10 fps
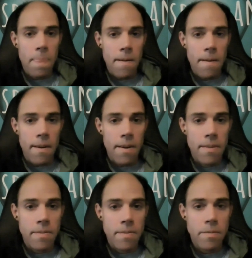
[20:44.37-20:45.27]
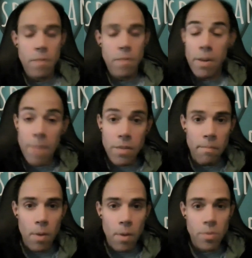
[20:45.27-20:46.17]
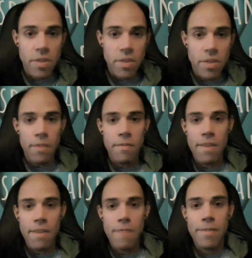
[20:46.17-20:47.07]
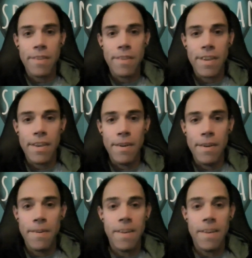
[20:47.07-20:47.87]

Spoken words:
uh, try to make the most out of everything here.